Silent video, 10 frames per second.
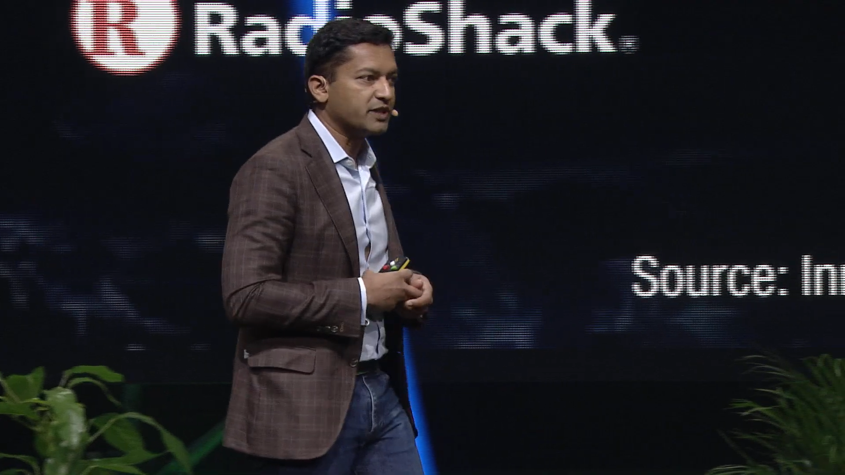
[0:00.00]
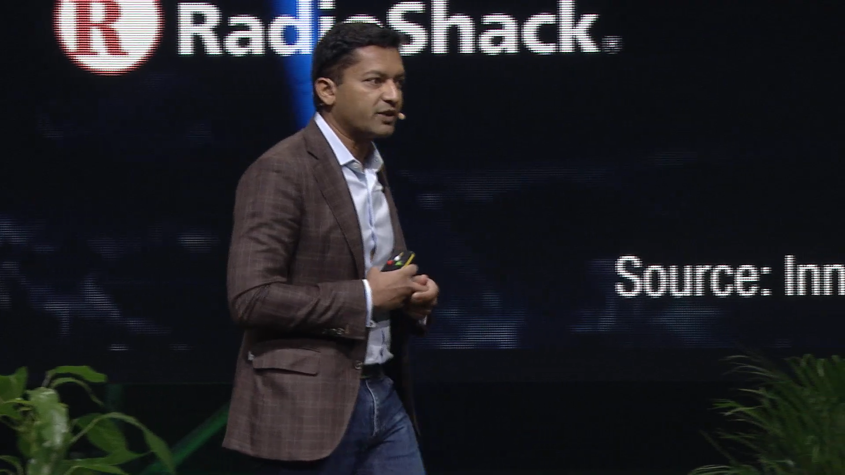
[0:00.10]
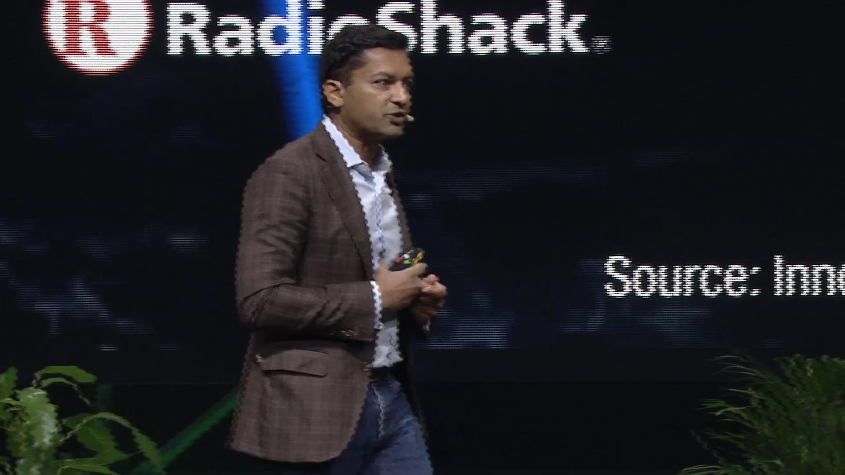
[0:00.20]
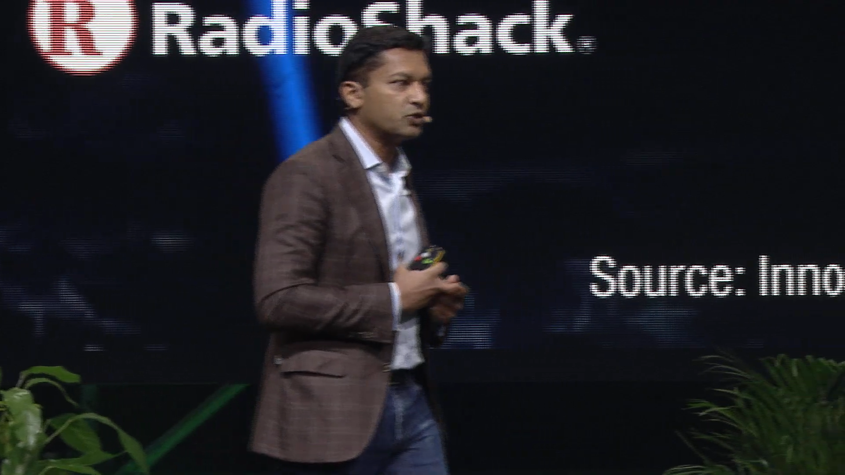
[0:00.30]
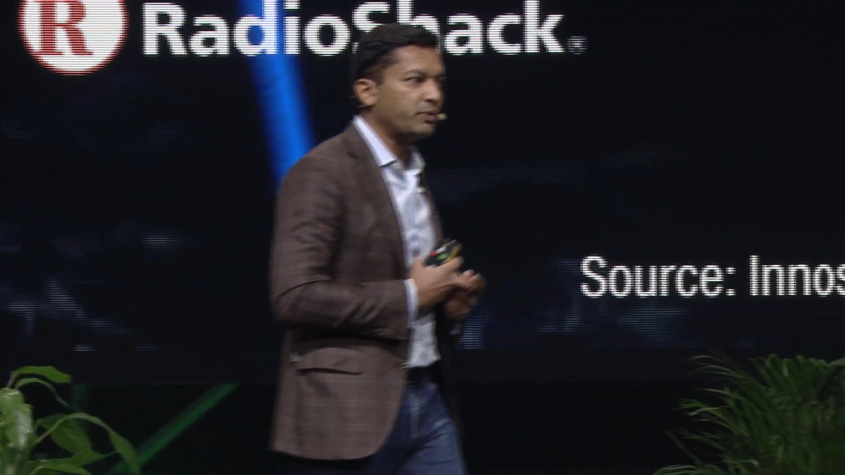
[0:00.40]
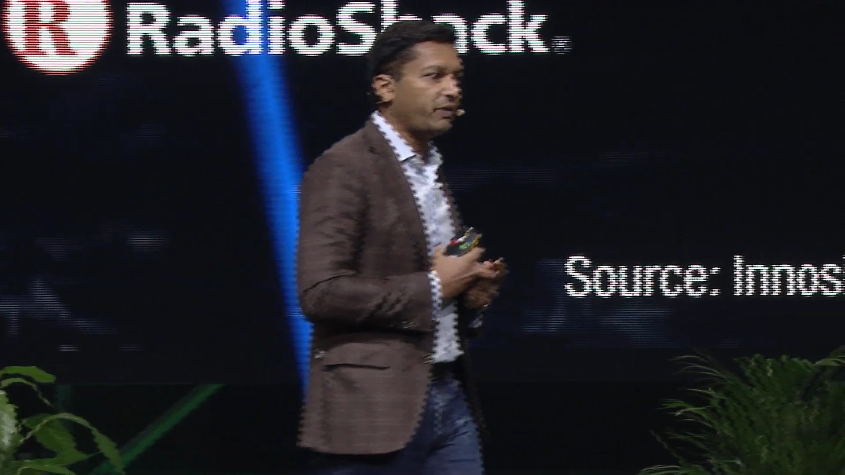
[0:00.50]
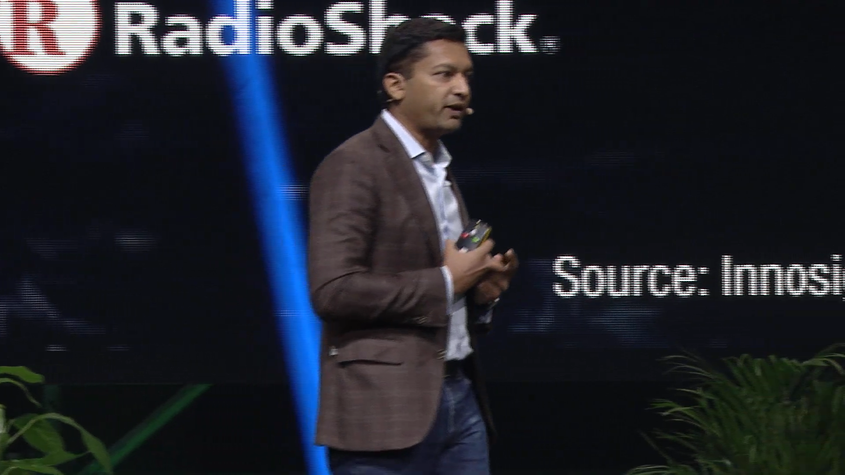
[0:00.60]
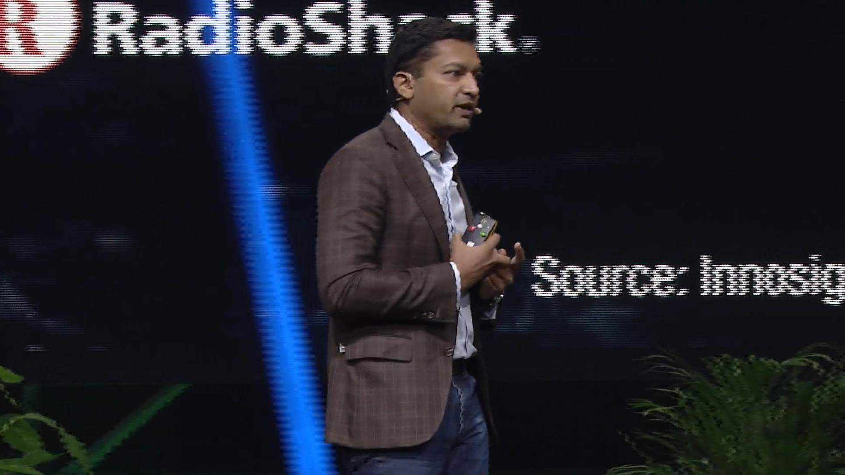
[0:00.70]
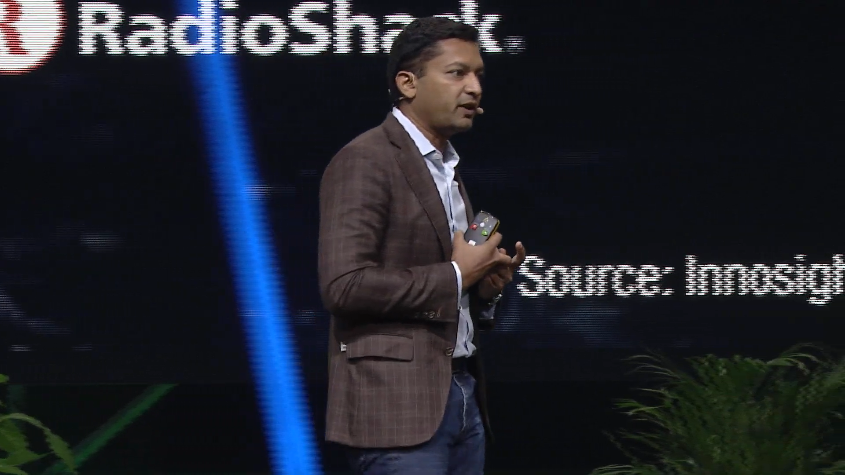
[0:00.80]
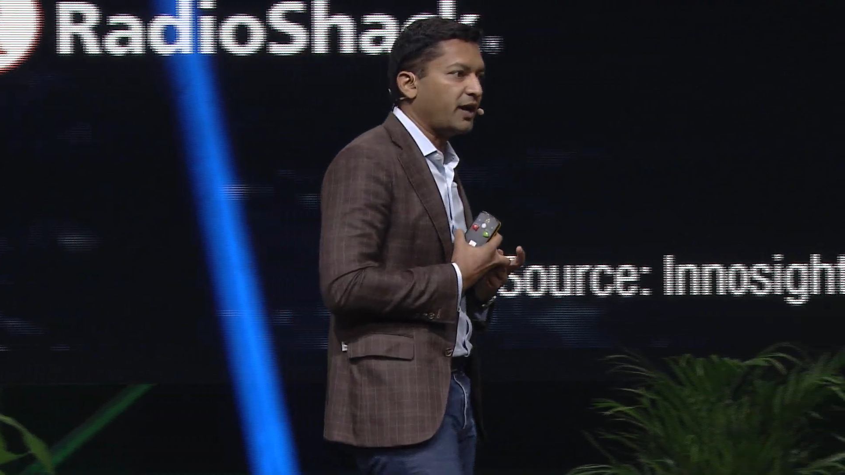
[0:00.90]
that should be
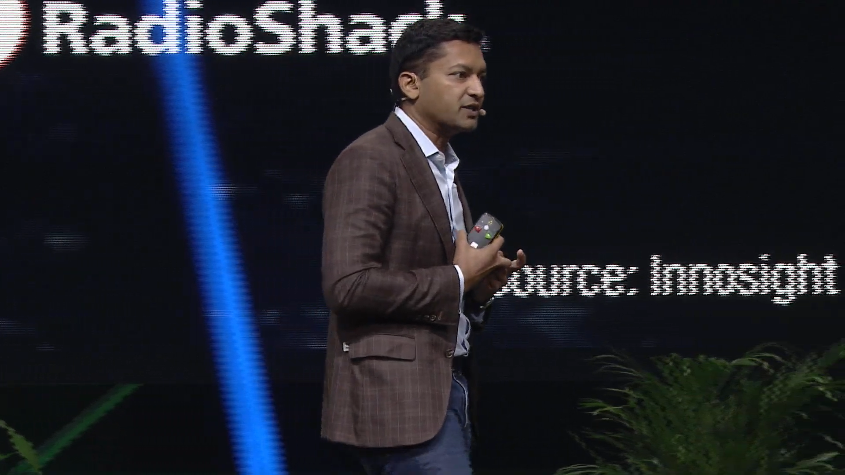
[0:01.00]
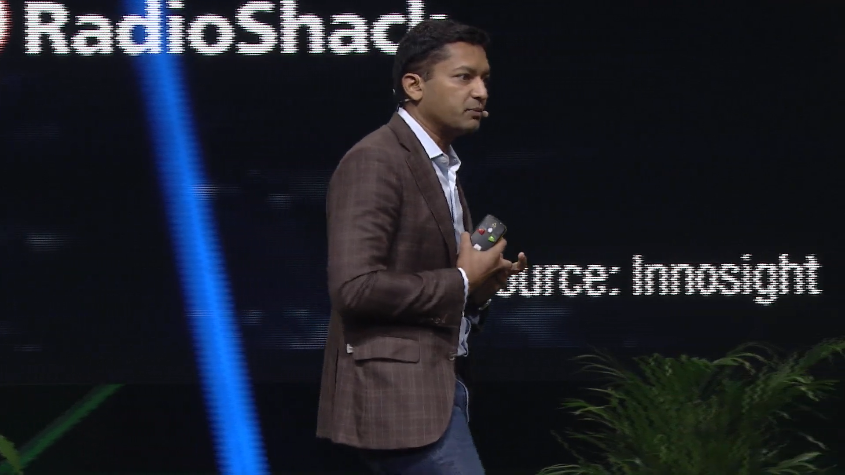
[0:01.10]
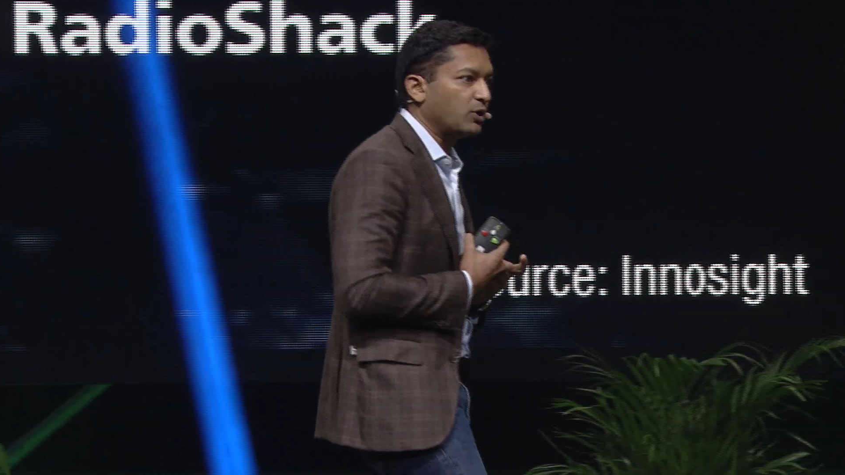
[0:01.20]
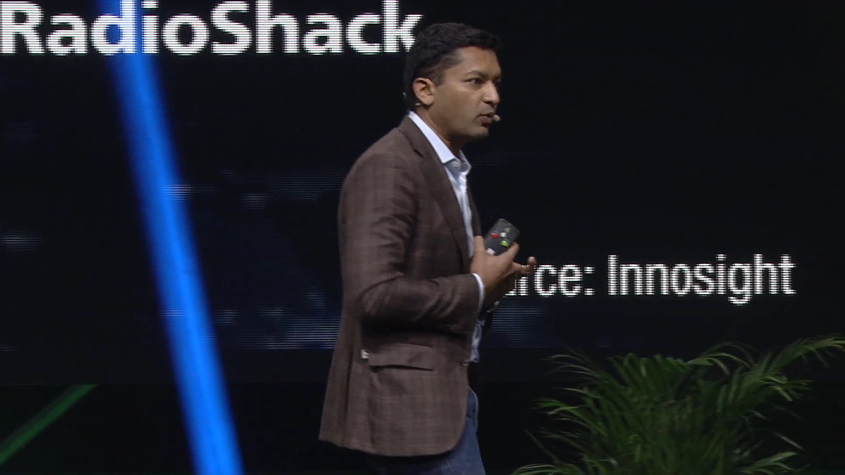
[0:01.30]
recognizable